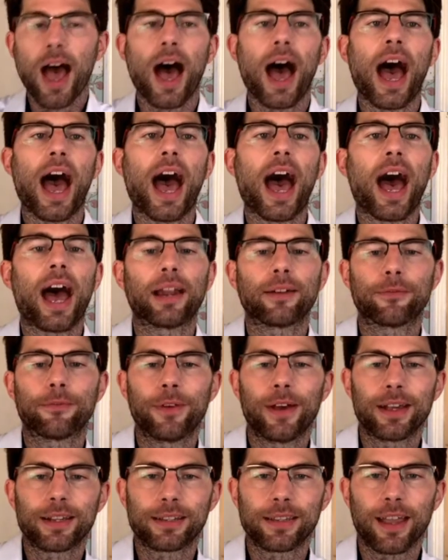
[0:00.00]
And
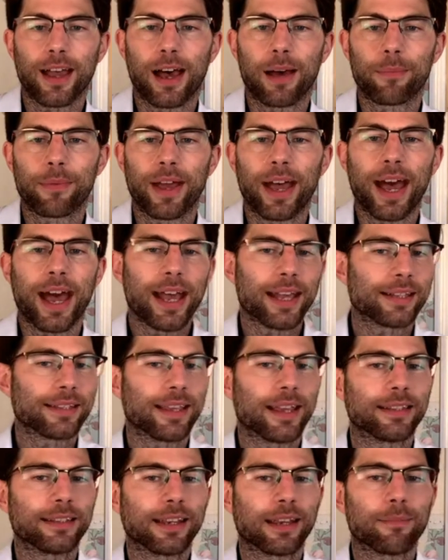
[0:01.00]
first up,
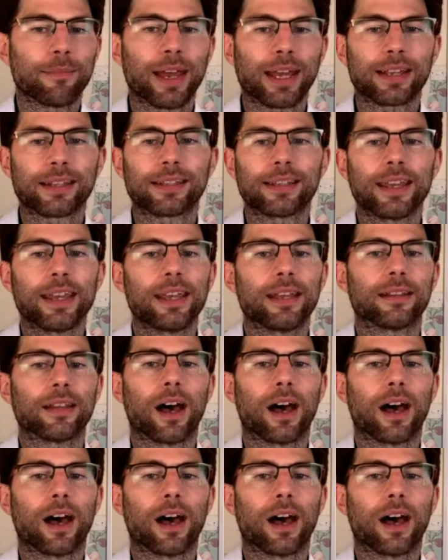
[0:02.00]
Aesthetica Magazine